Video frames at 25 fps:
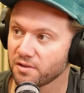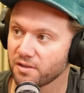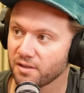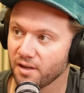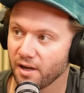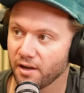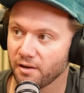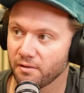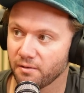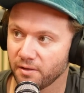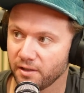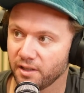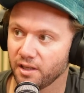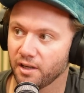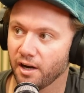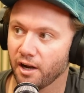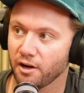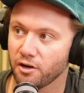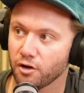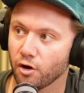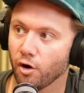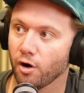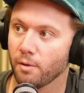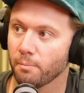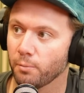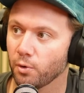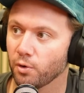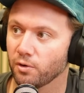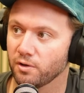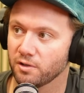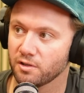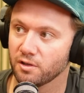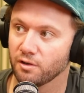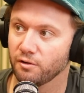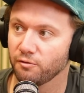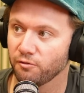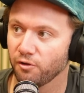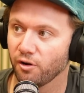So,
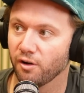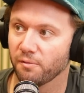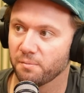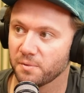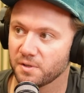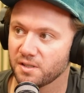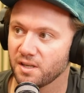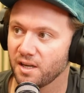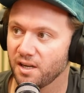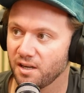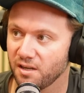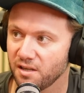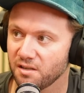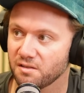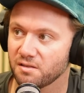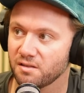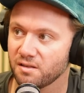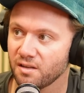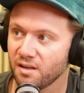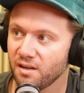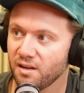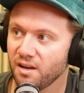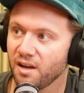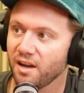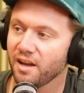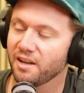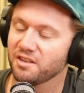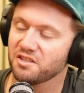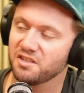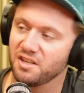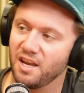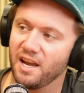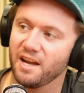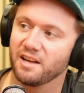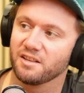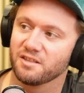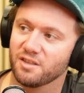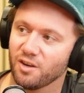9.25% it
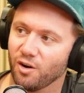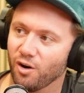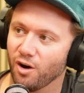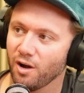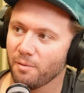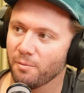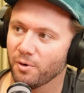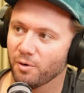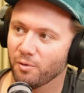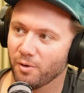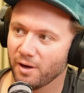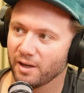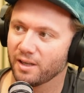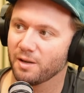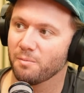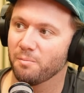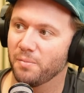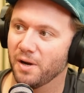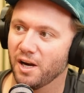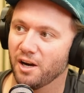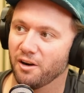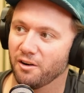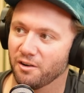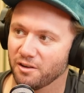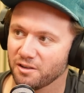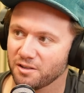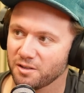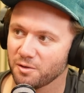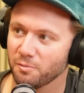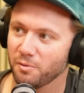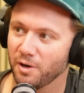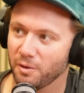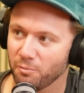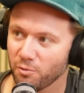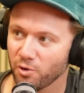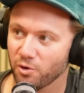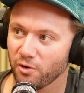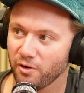sounds high, but we're comparing it to
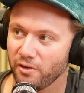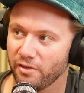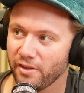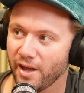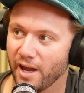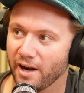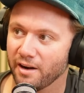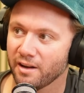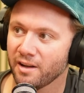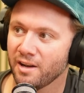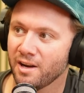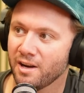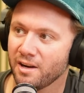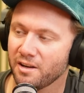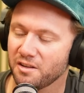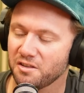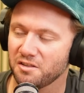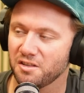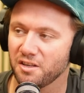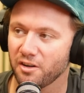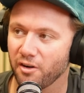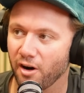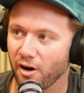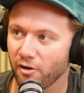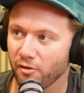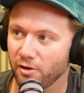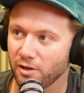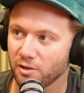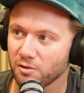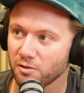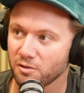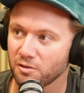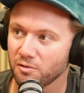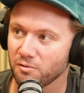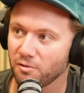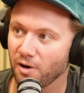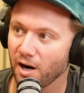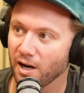when we're in that zero
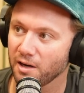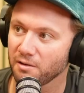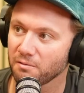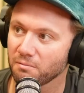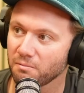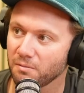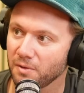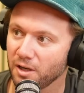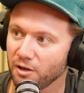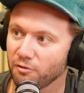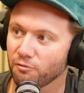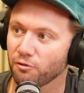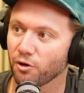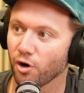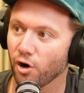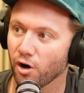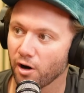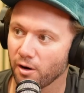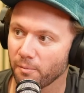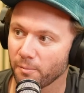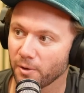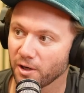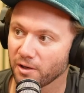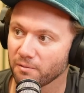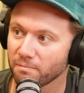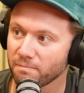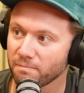interest rate environment.